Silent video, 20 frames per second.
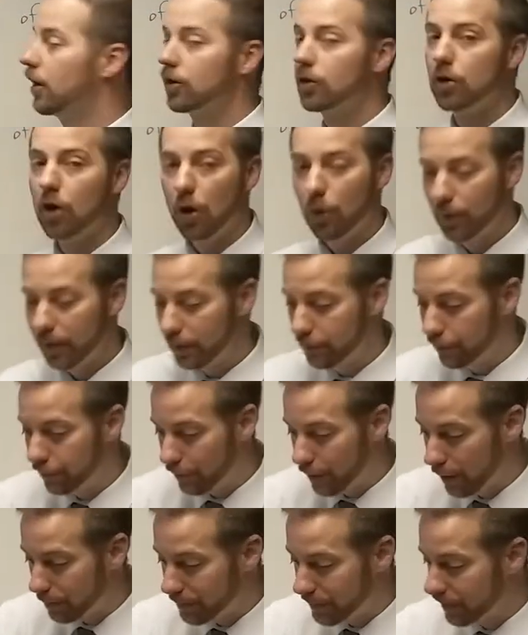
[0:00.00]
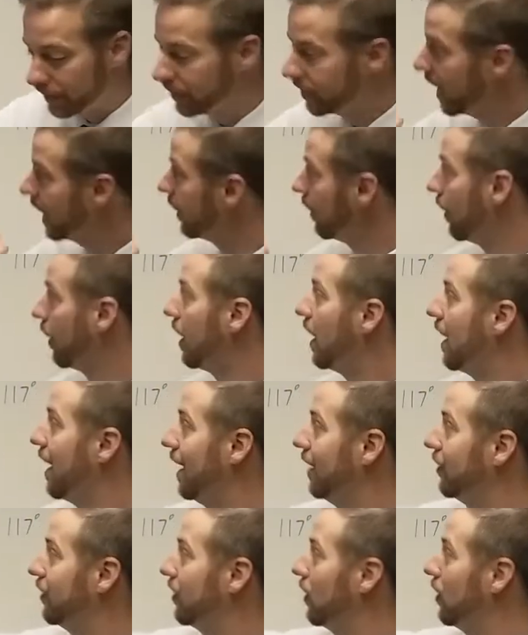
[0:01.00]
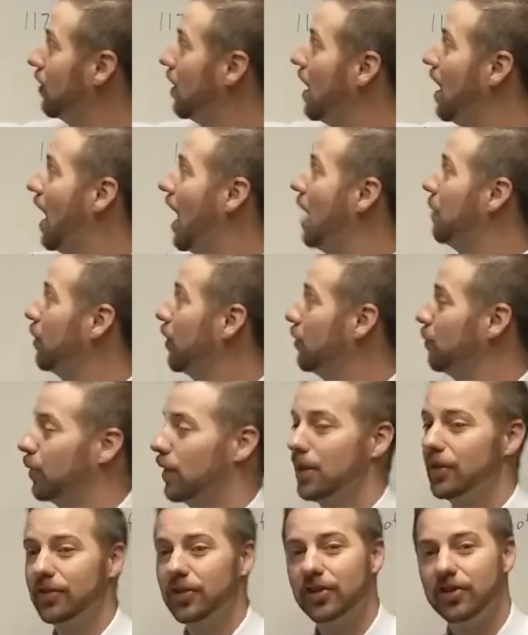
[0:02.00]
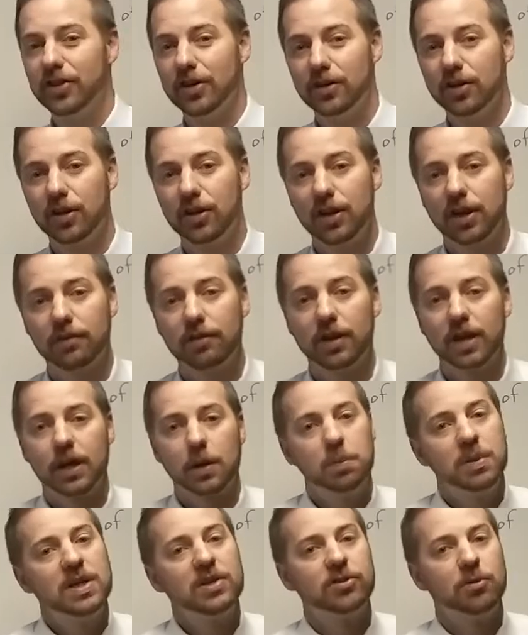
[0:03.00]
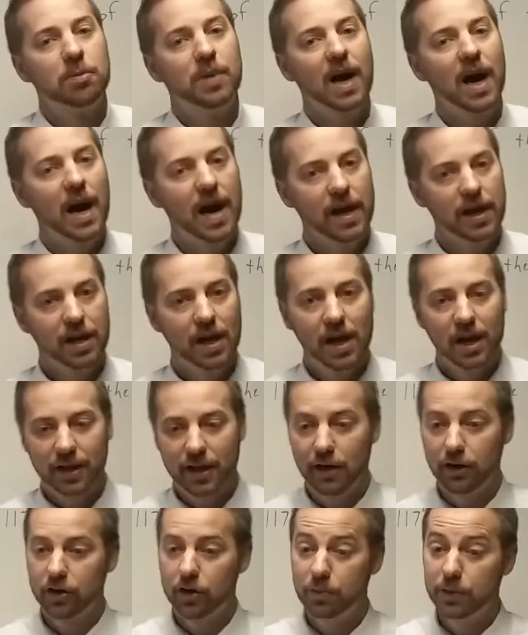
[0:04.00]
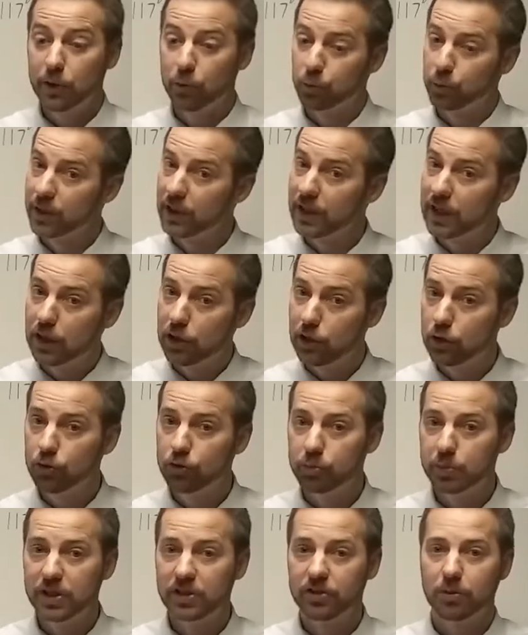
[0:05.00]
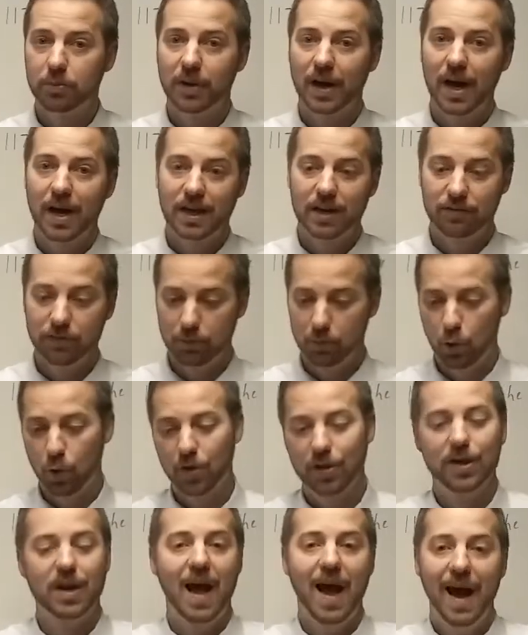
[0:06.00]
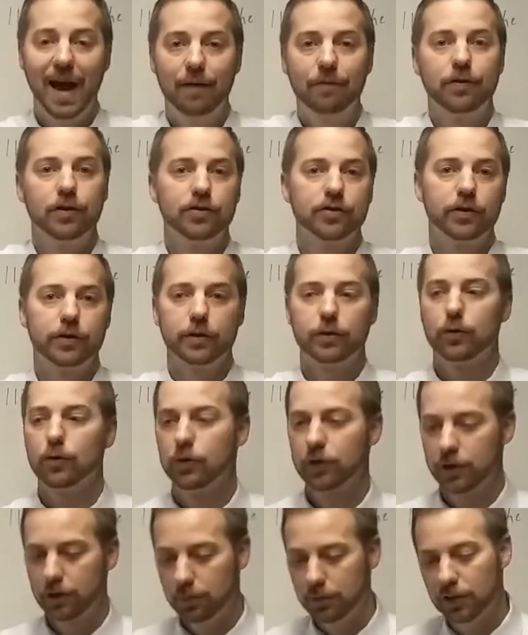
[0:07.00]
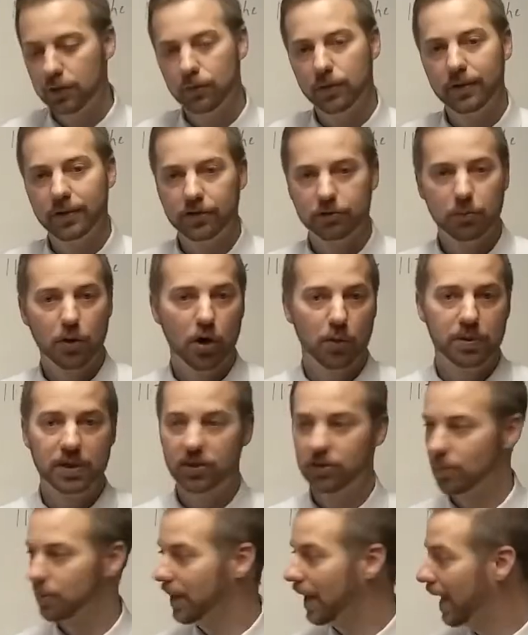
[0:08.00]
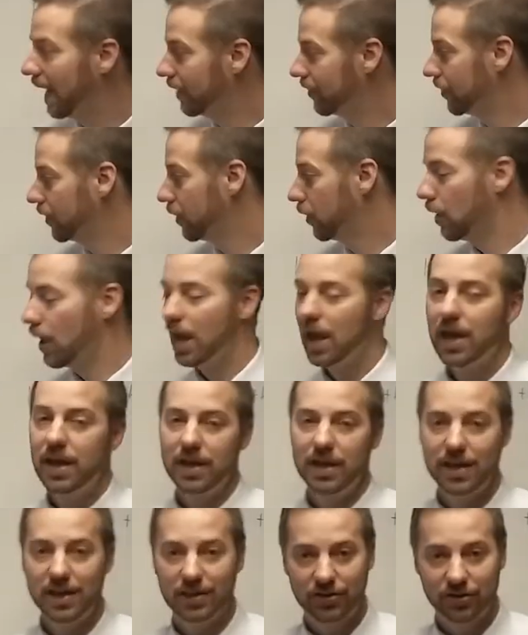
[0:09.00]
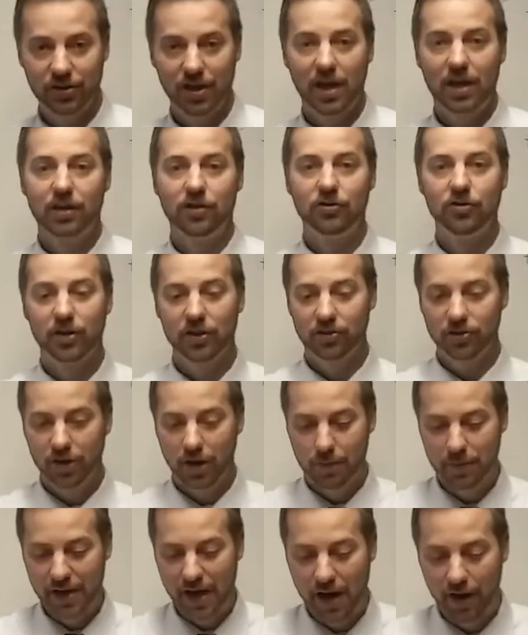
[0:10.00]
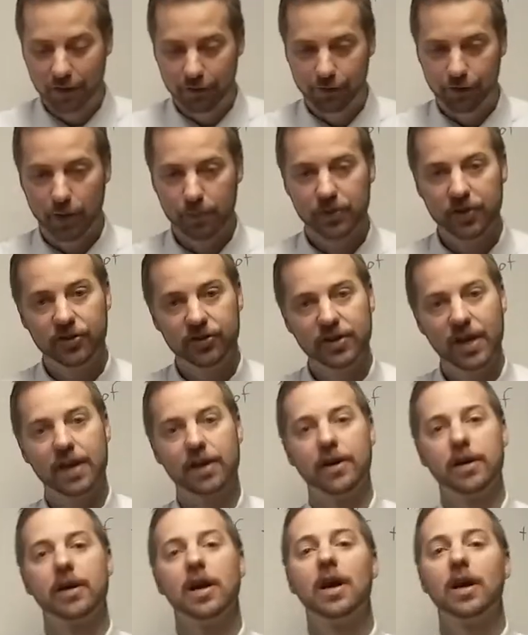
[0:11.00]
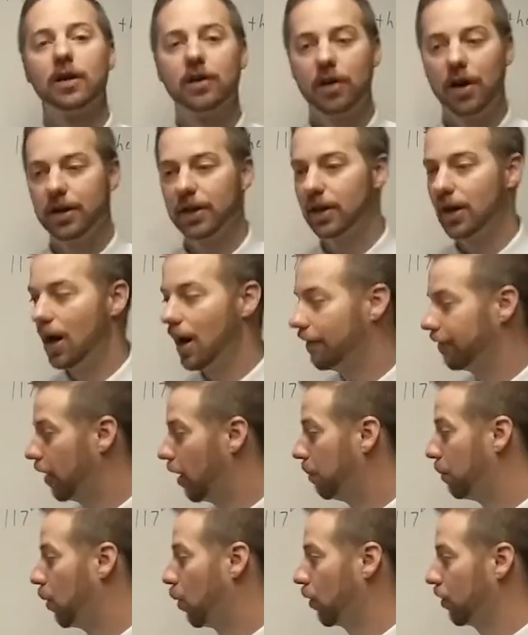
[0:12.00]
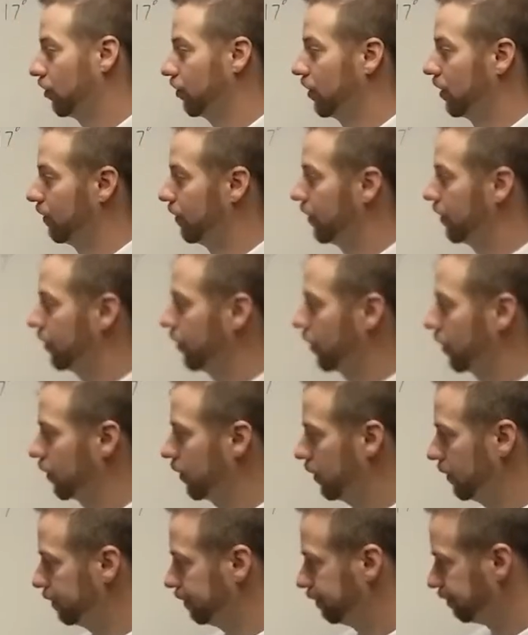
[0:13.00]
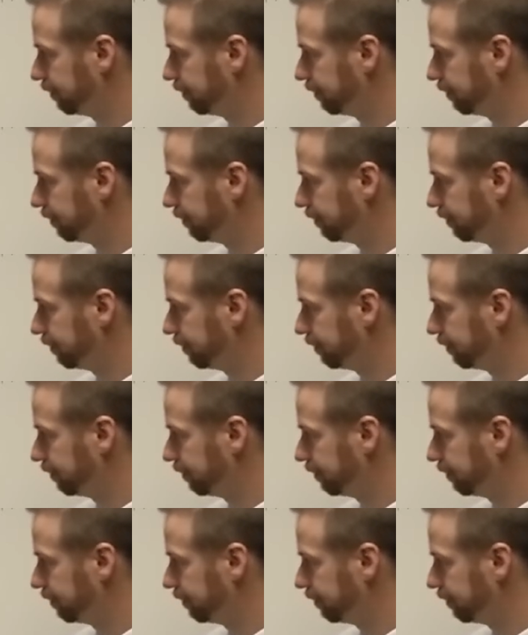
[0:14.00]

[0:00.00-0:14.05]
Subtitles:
going from the center. And so I put in parentheses here, you can think of it like a piece of pie. Now, it could be a really huge piece of pie, even more than half the circle, or it could be a really small piece of pie. So it's just coming out from the center, cutting off a portion of the circle.